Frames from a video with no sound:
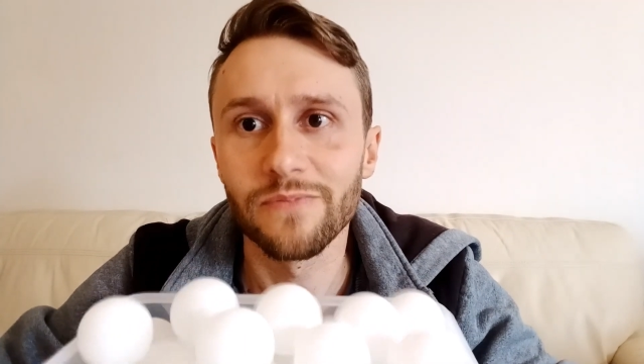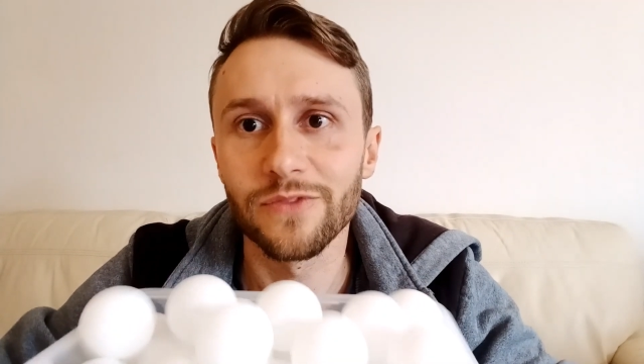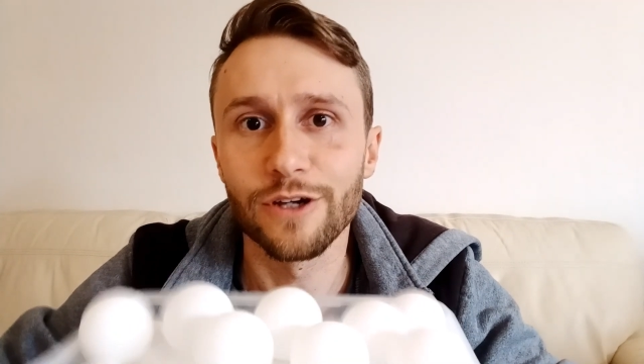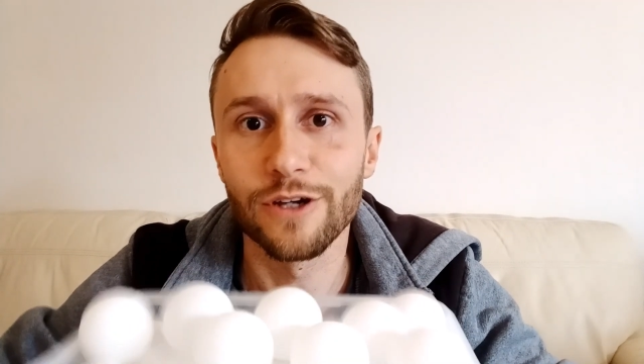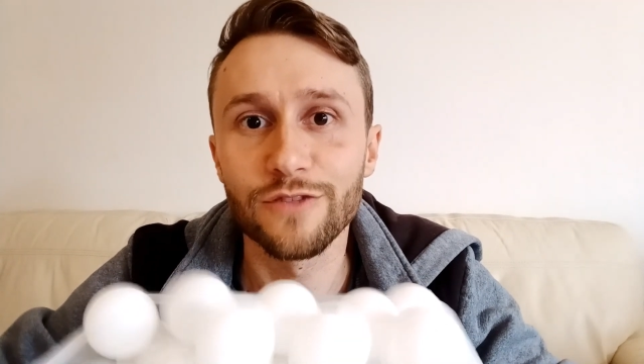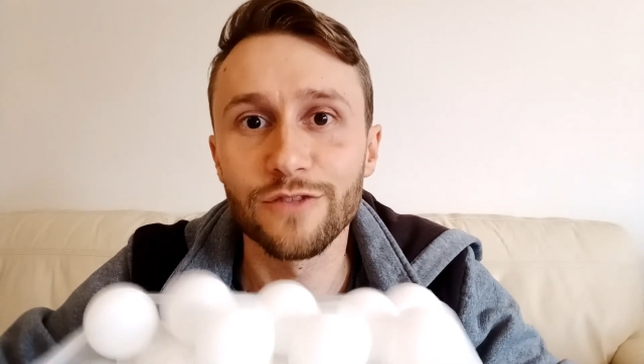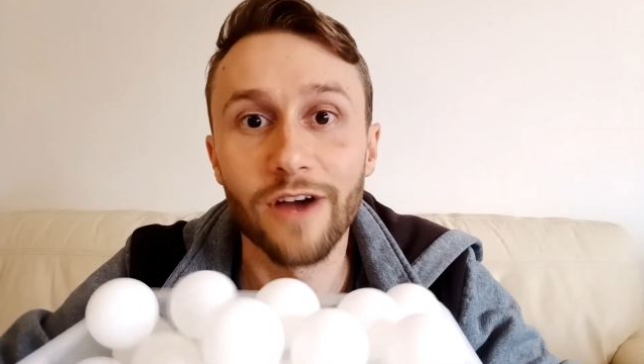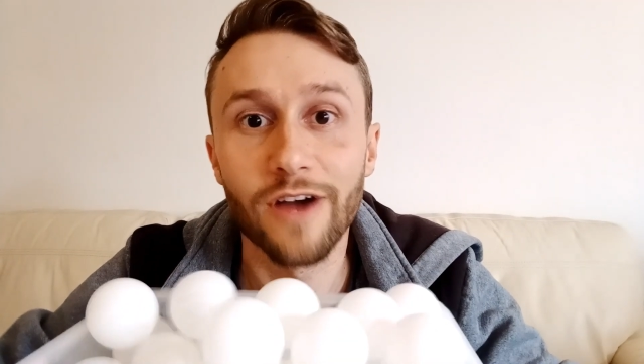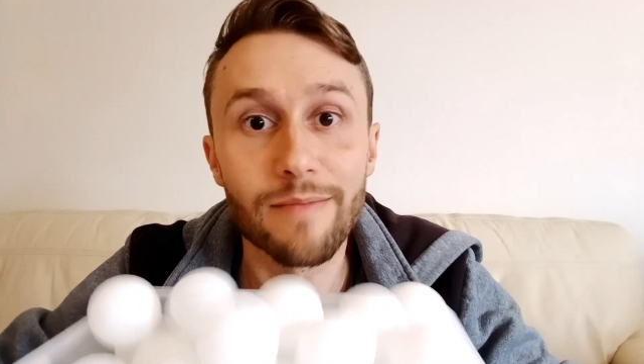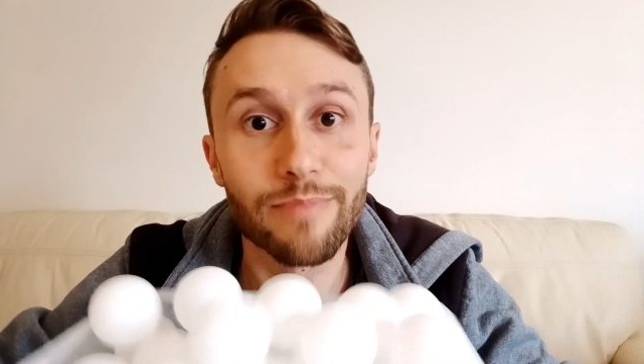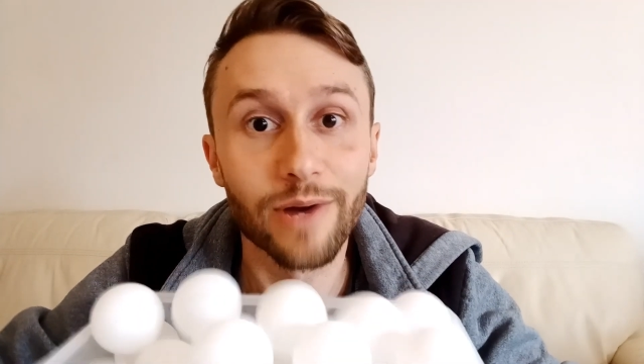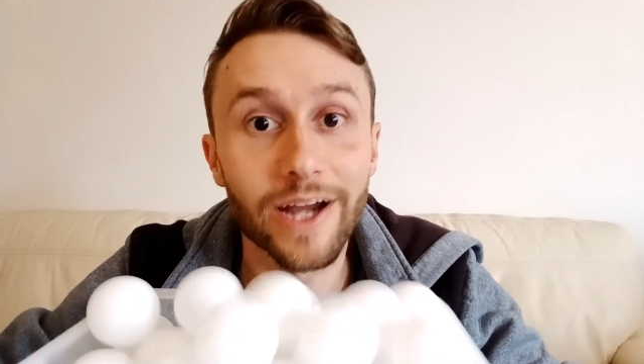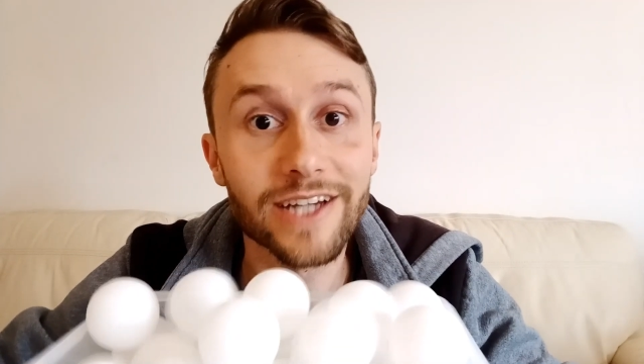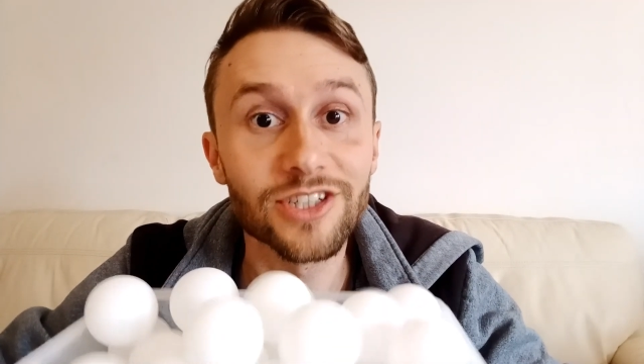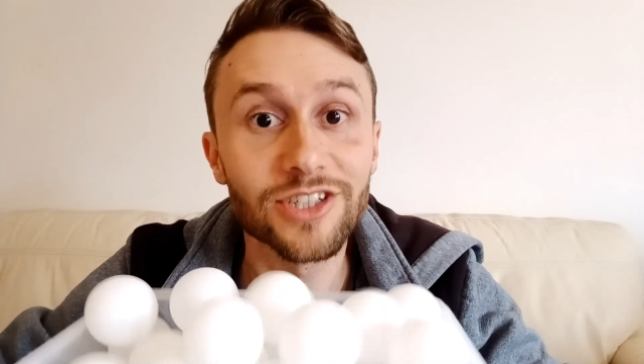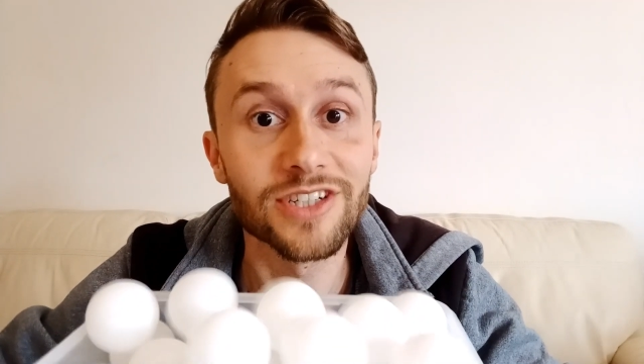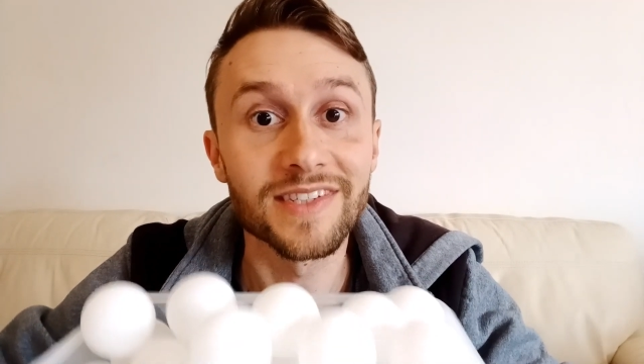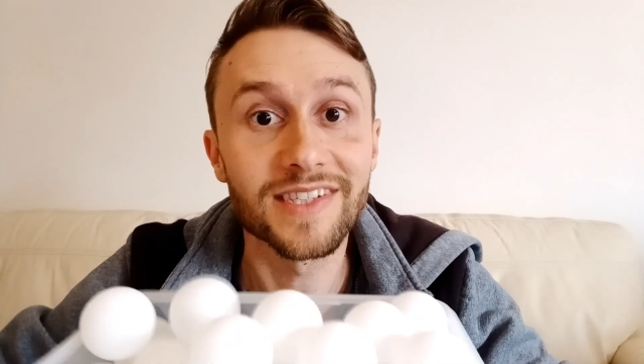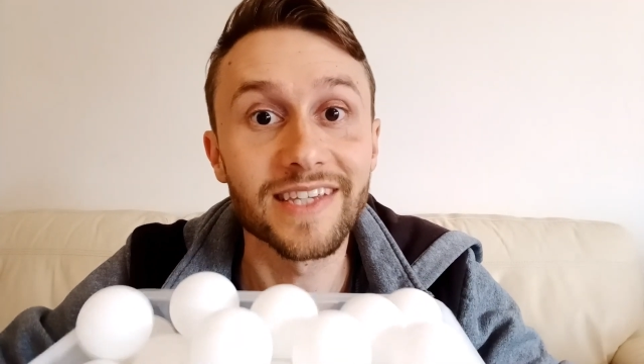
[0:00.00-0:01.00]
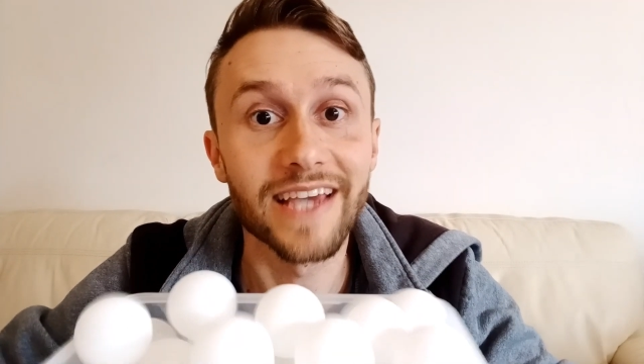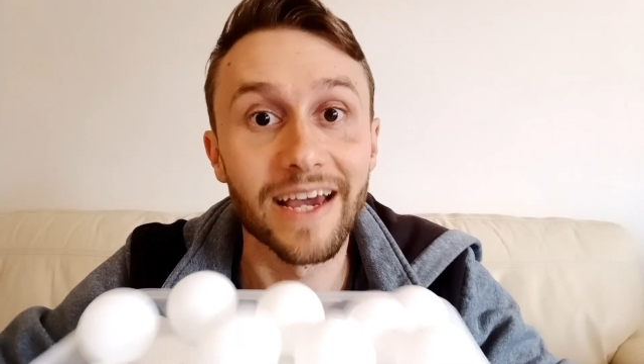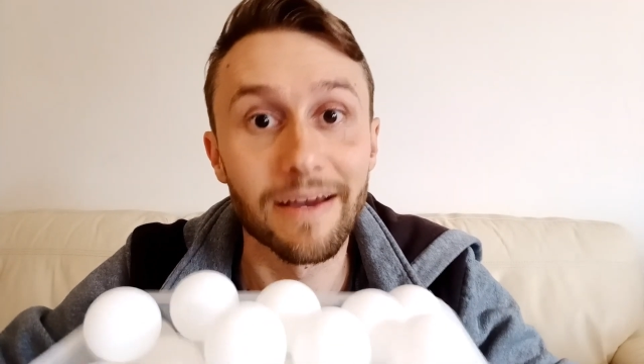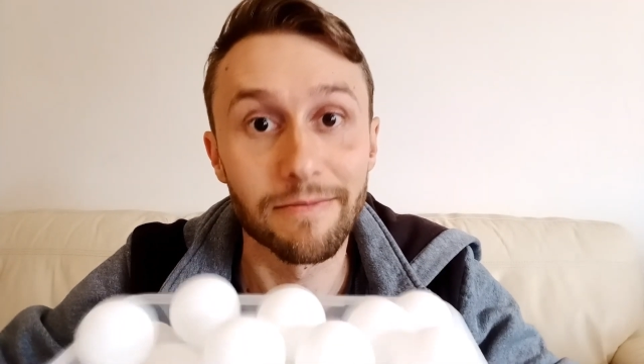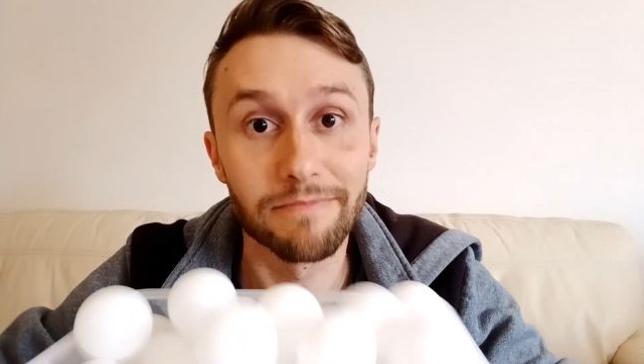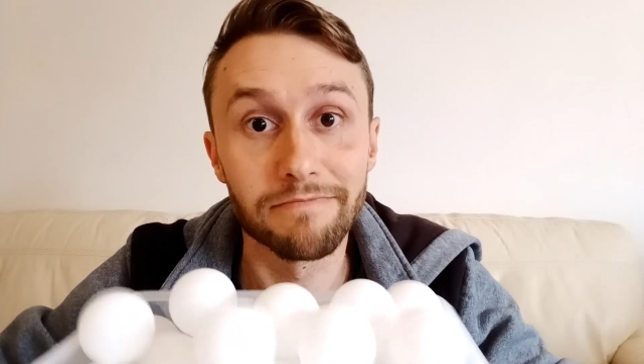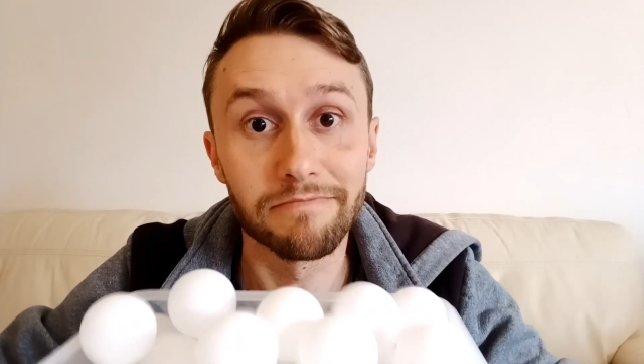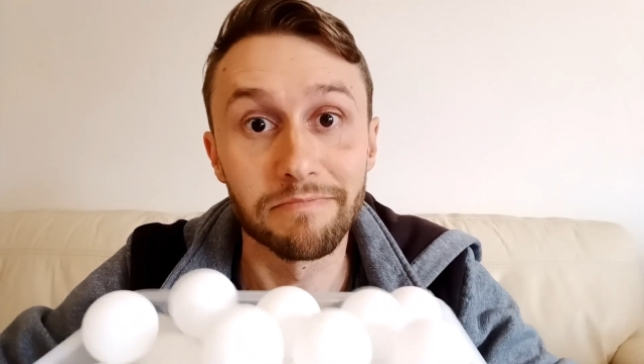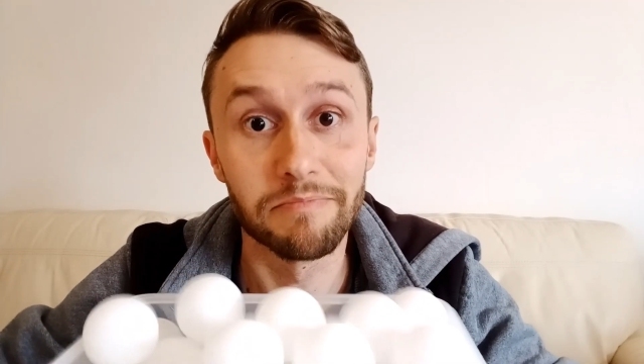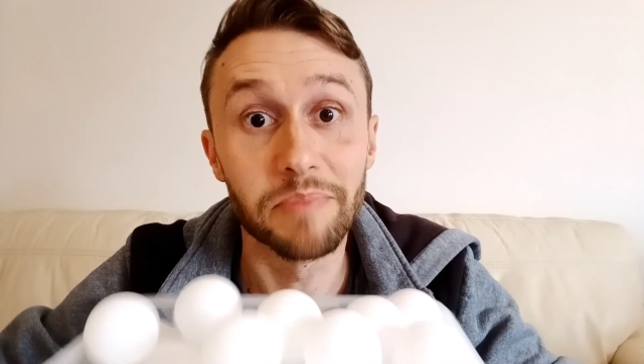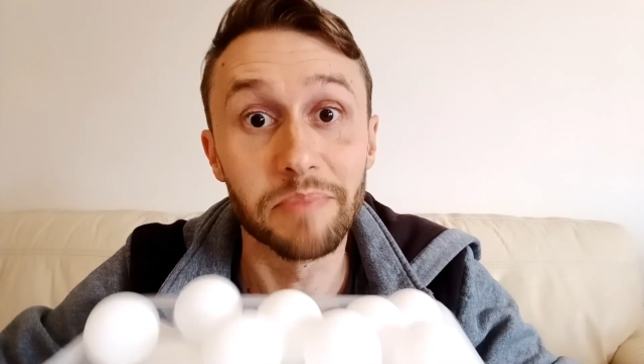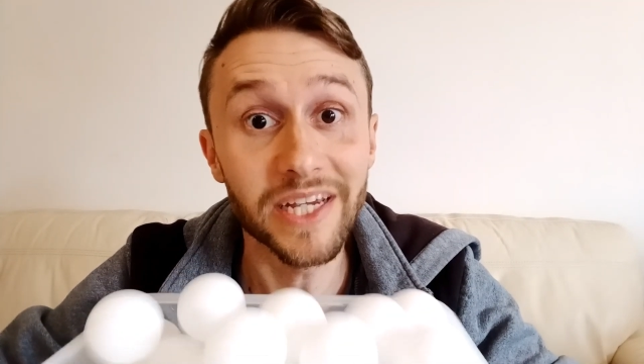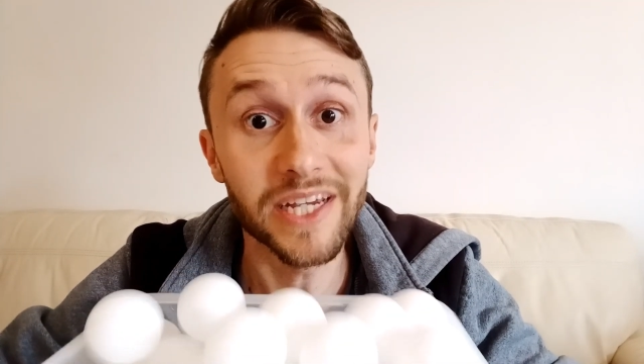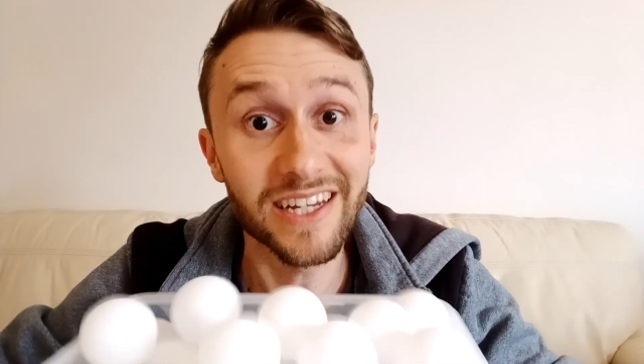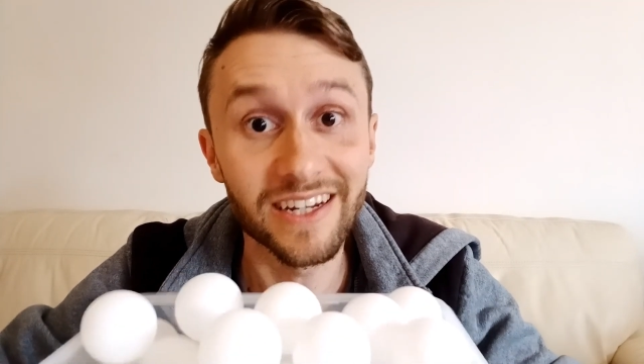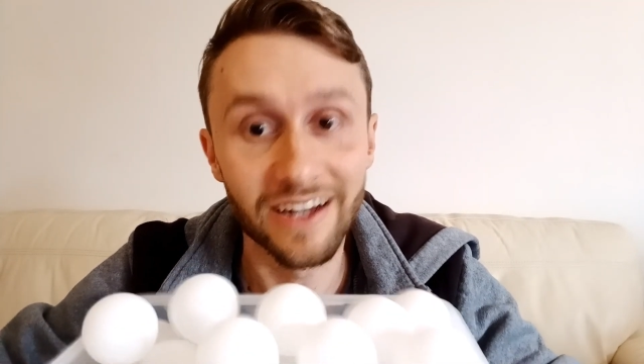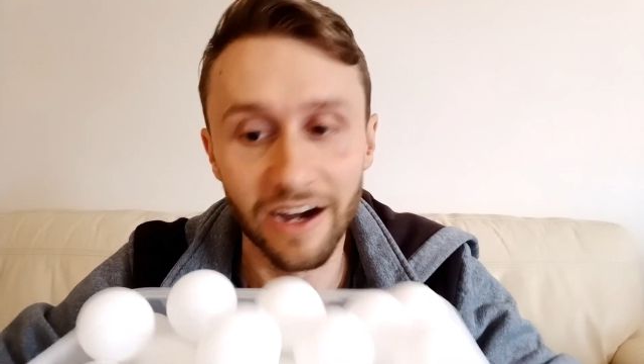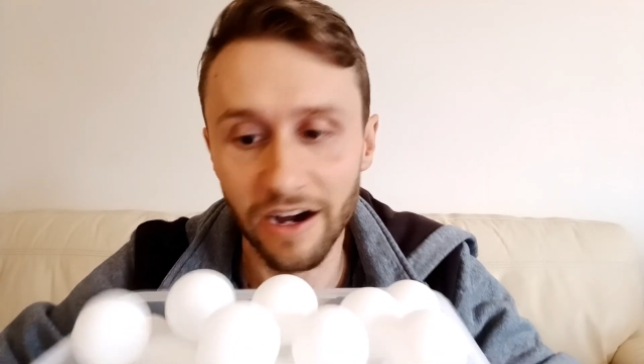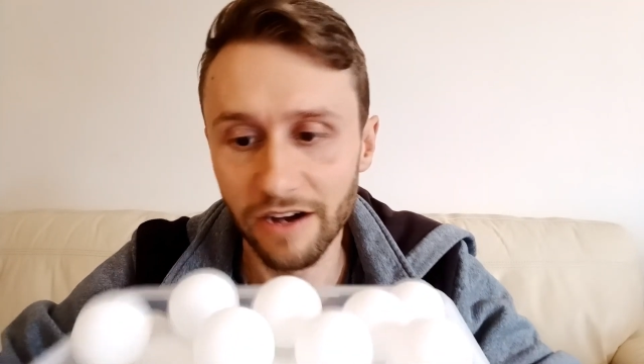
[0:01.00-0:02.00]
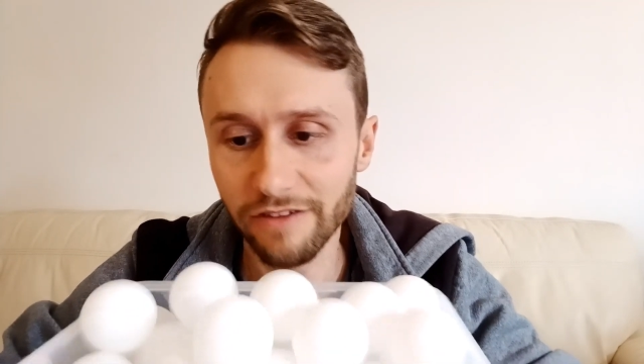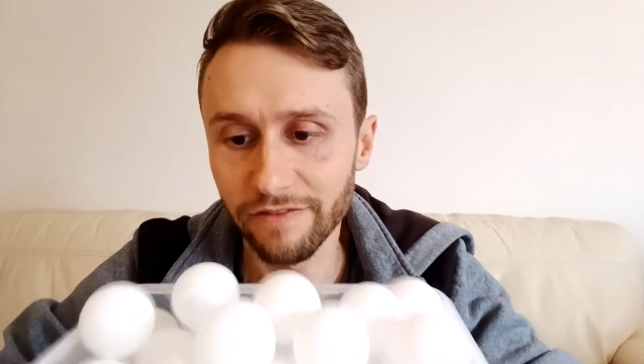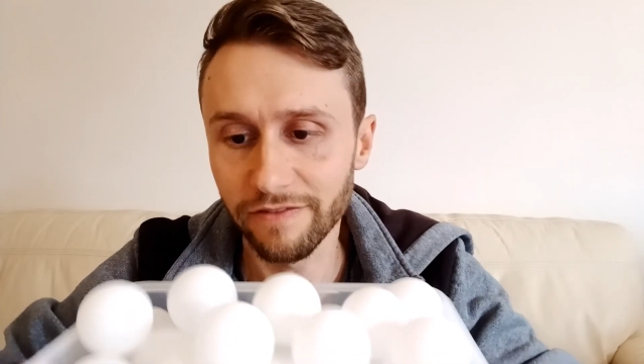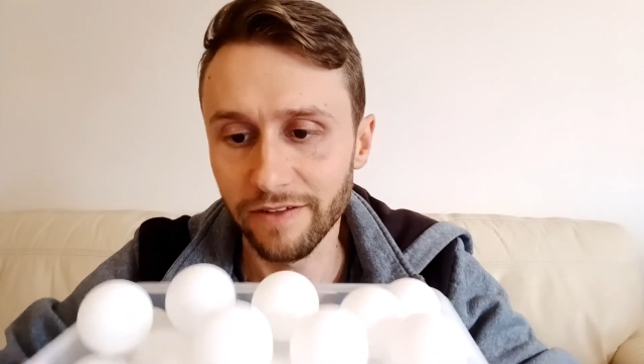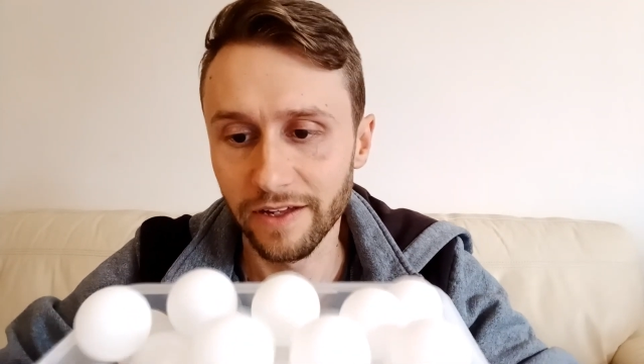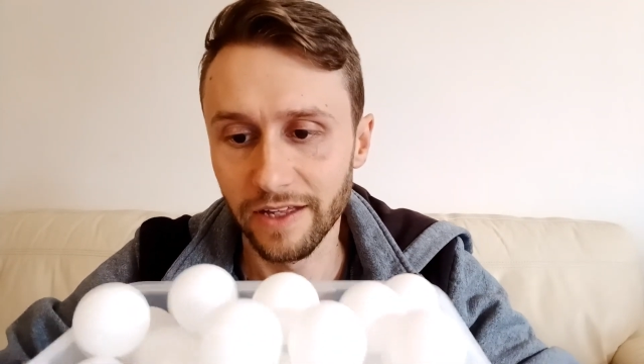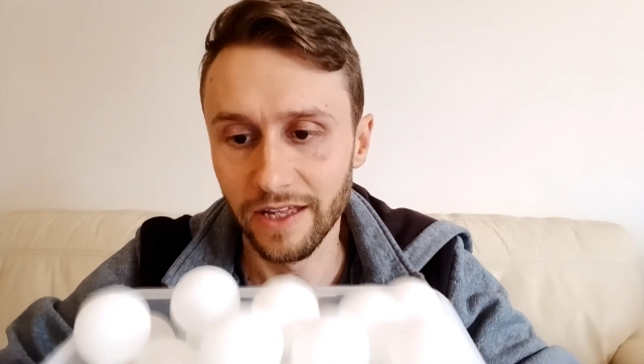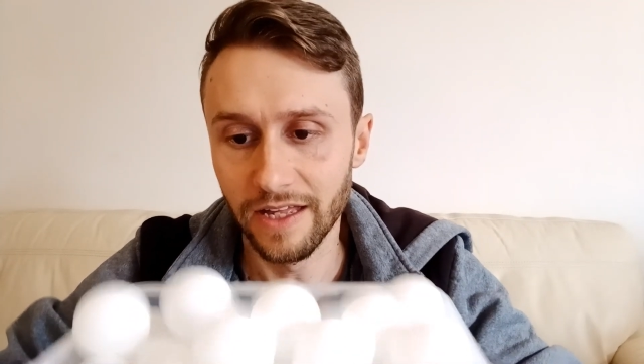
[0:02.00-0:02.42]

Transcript: those vibrations get big enough